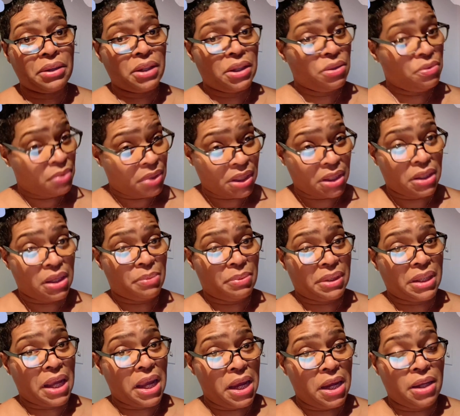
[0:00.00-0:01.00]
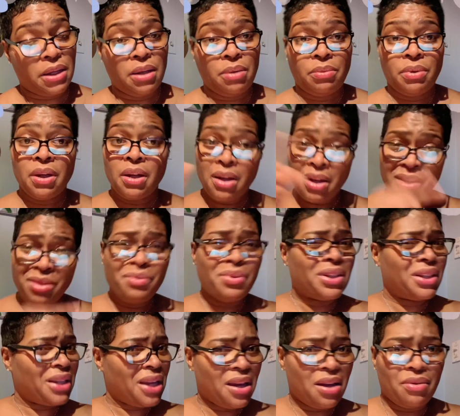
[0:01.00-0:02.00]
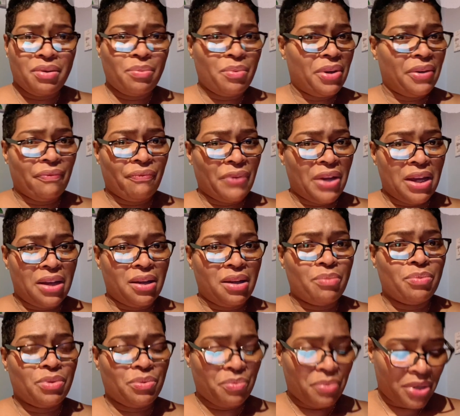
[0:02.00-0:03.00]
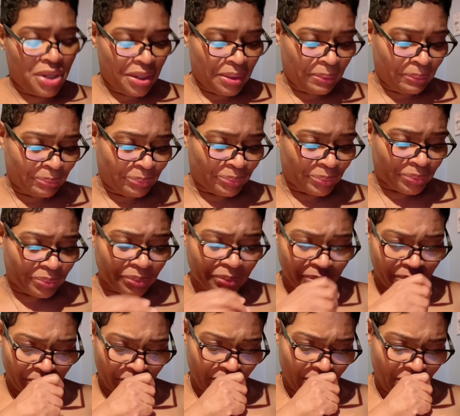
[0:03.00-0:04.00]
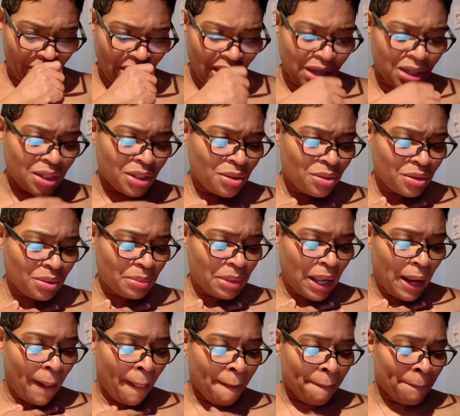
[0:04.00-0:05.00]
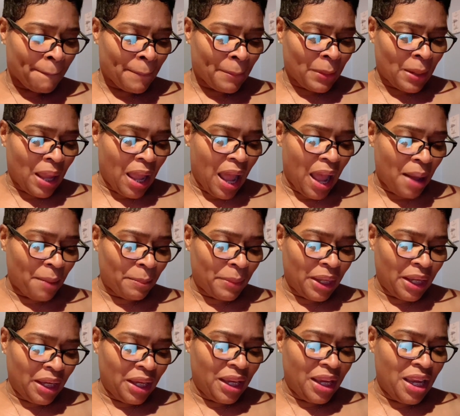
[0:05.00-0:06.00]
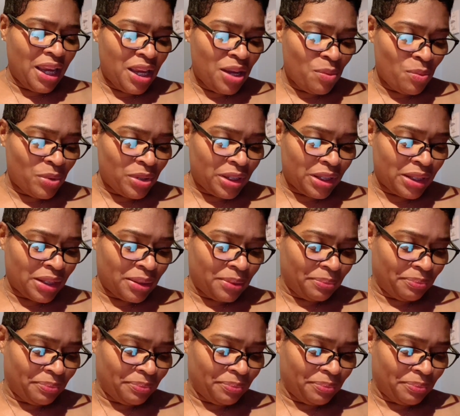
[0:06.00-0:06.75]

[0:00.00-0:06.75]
you could tell they was hanging, and you could tell it wasn't fake. It was real. Excuse me. I mean, he was